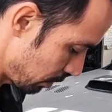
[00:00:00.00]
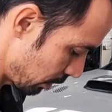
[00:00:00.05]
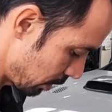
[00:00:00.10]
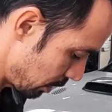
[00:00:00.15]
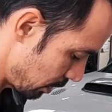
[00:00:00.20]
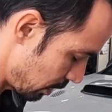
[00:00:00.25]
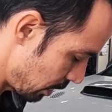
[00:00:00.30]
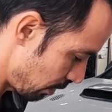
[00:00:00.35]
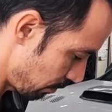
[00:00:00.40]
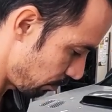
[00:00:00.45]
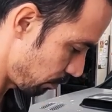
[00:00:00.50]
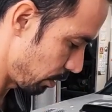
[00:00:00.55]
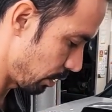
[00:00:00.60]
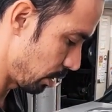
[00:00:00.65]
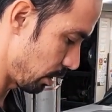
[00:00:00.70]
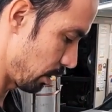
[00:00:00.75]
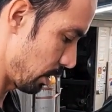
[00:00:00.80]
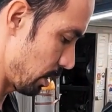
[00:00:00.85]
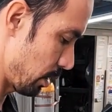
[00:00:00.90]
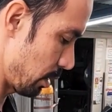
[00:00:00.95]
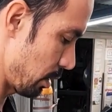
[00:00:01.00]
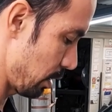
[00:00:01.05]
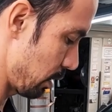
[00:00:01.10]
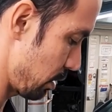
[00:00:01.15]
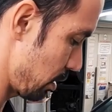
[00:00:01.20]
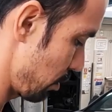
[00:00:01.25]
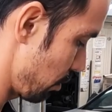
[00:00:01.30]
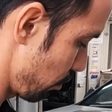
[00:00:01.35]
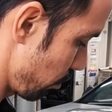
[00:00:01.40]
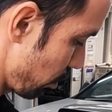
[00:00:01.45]
but let's see if we can get
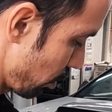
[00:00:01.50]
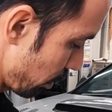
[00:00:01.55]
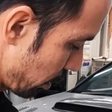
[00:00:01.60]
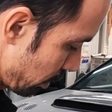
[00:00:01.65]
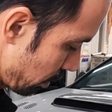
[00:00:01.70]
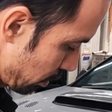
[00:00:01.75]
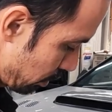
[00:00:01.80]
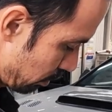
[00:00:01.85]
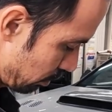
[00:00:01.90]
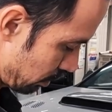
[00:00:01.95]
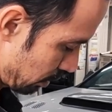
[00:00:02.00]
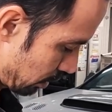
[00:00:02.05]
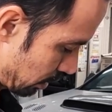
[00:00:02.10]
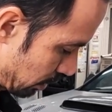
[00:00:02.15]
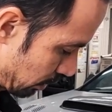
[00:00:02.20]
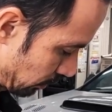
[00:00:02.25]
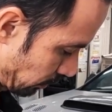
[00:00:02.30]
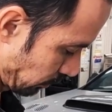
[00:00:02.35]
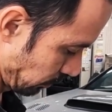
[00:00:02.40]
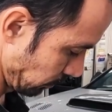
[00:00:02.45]
this broken loose.